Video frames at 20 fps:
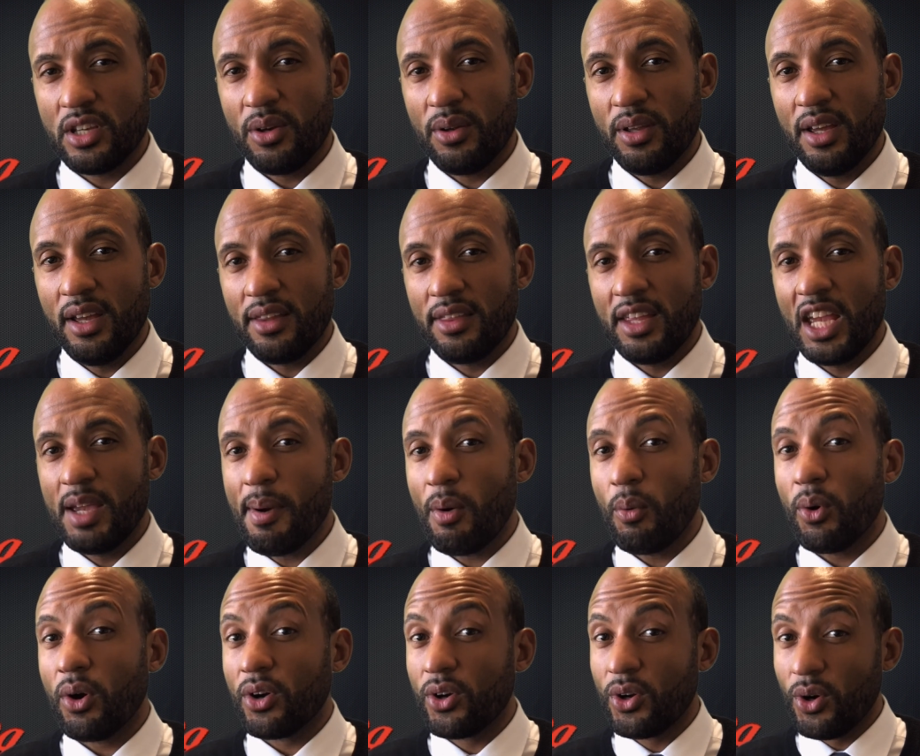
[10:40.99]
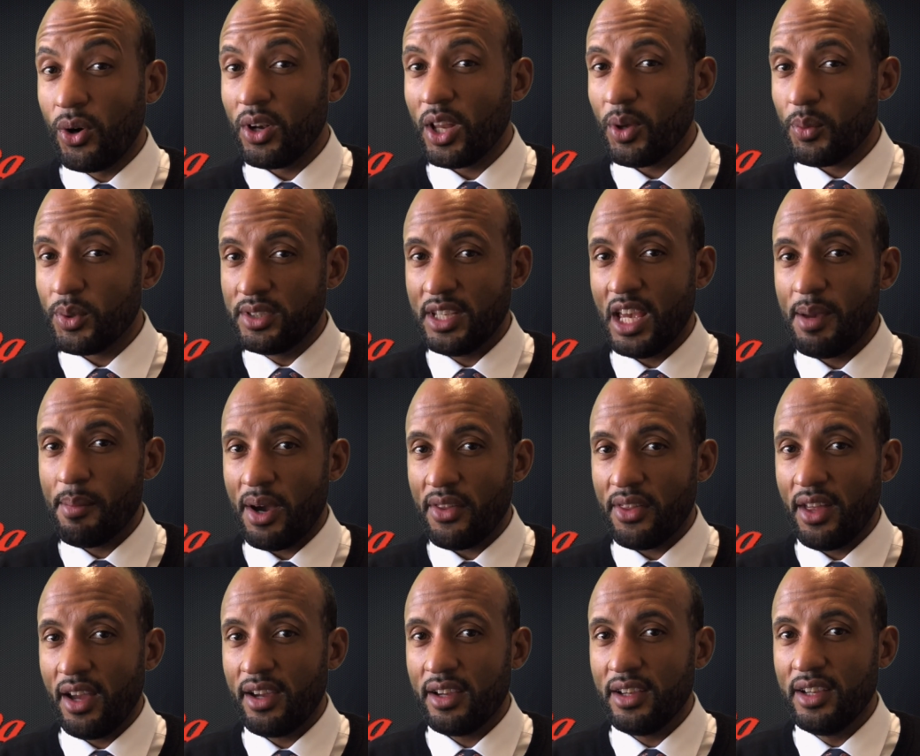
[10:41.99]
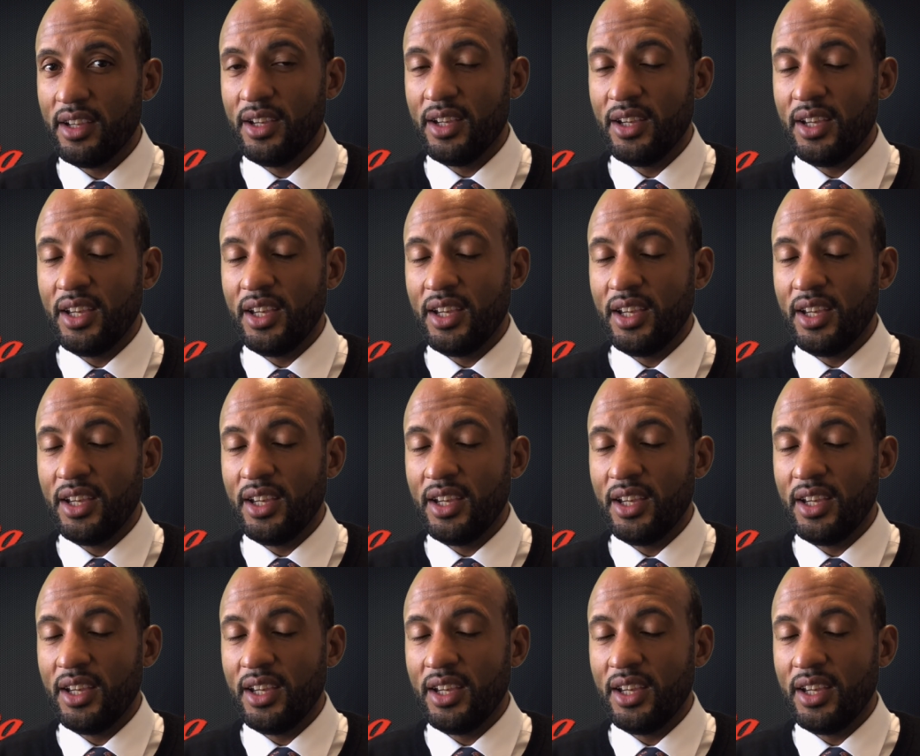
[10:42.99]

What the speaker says: So think about what Gauntlet would say about that.